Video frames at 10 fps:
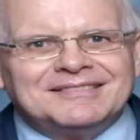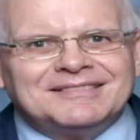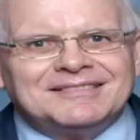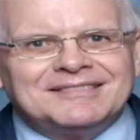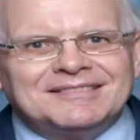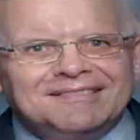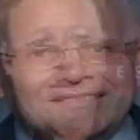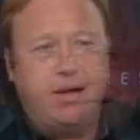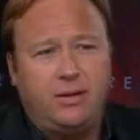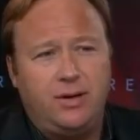I got to hear
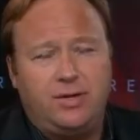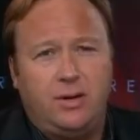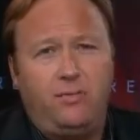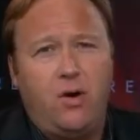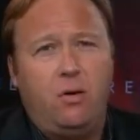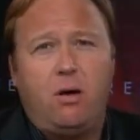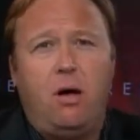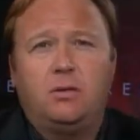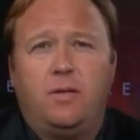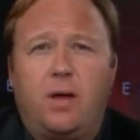about this, then phone
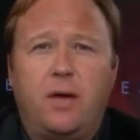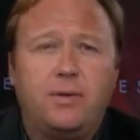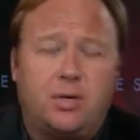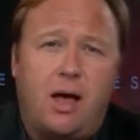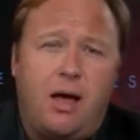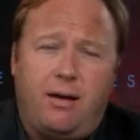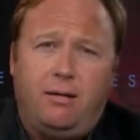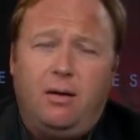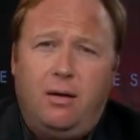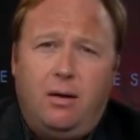calls on the other
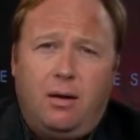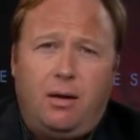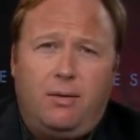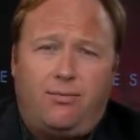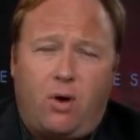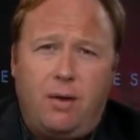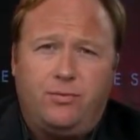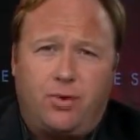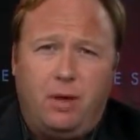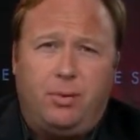side.
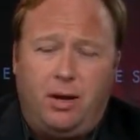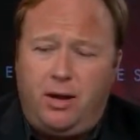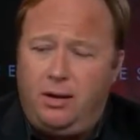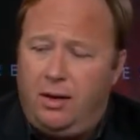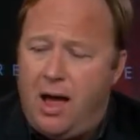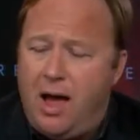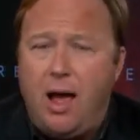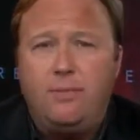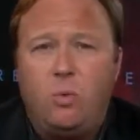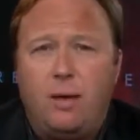From Tripoli,
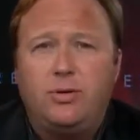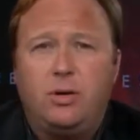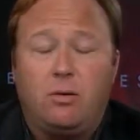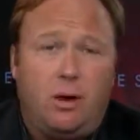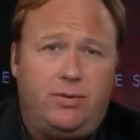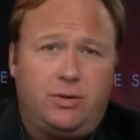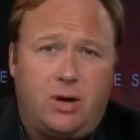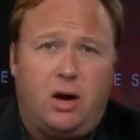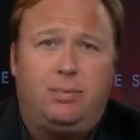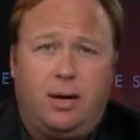live, Webster Griffin
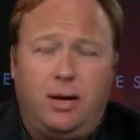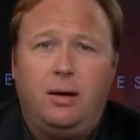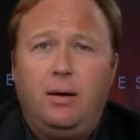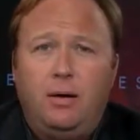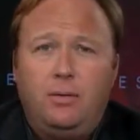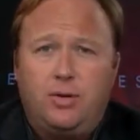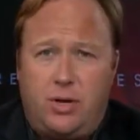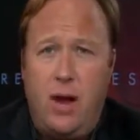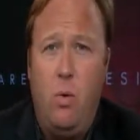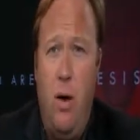Tarpley.
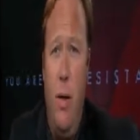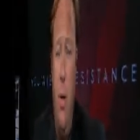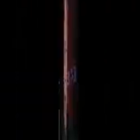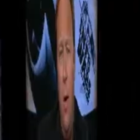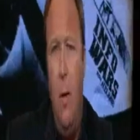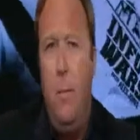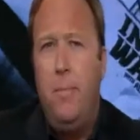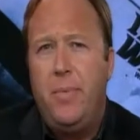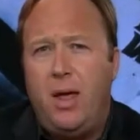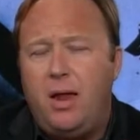Stay with us.
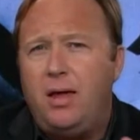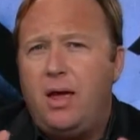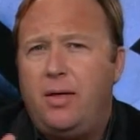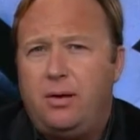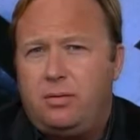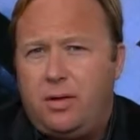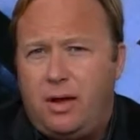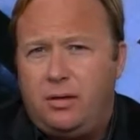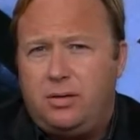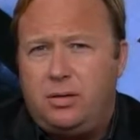Any other
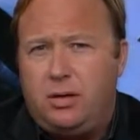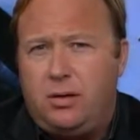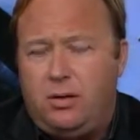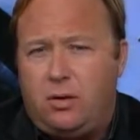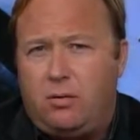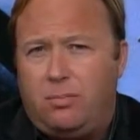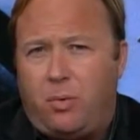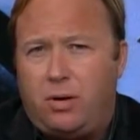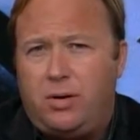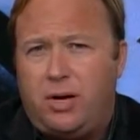things that you can
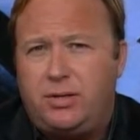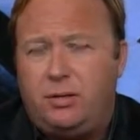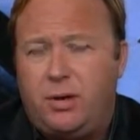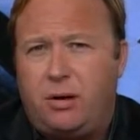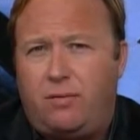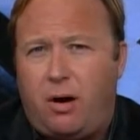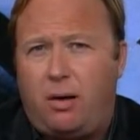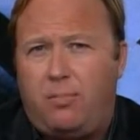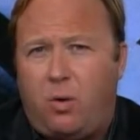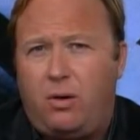report to us that you think are
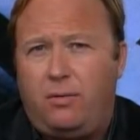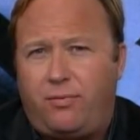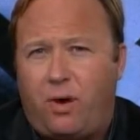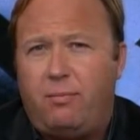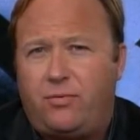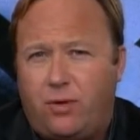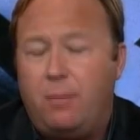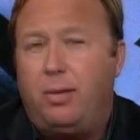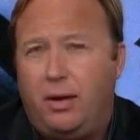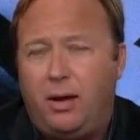very important from
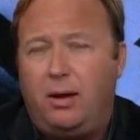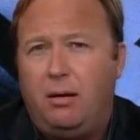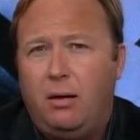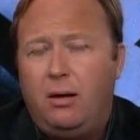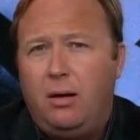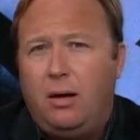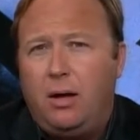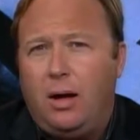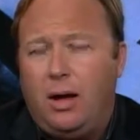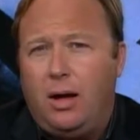Tripoli
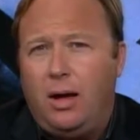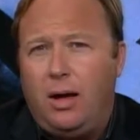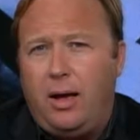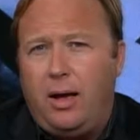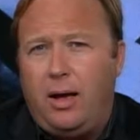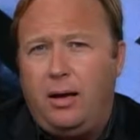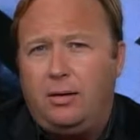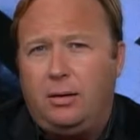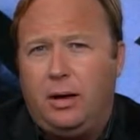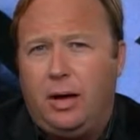
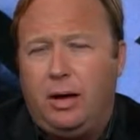and